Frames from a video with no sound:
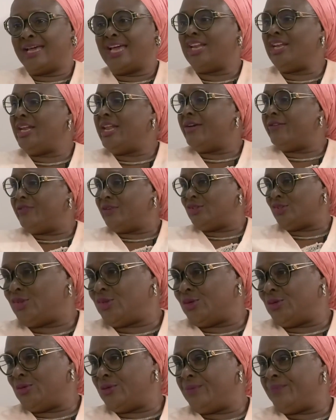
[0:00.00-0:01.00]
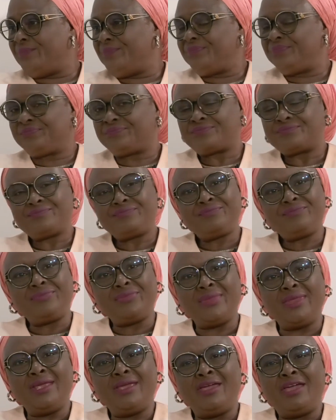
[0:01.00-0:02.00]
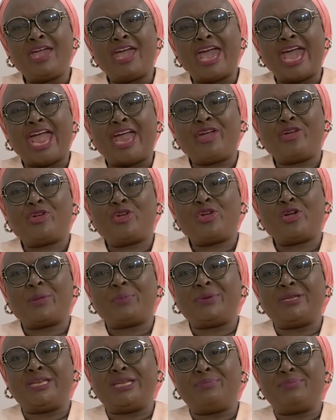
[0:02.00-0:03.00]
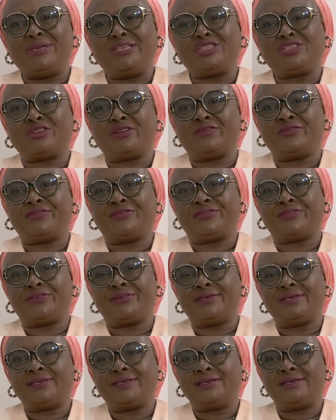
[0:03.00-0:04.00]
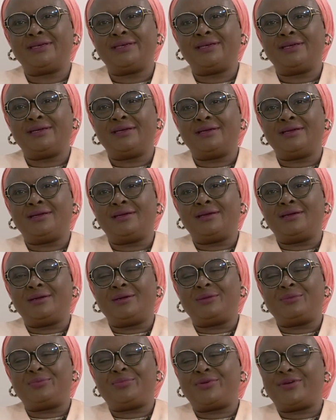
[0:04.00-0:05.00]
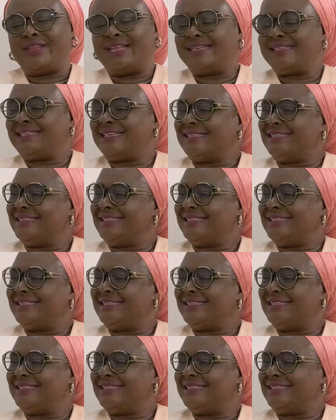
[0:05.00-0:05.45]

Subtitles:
endeavor too. I grew up in the midst of brothers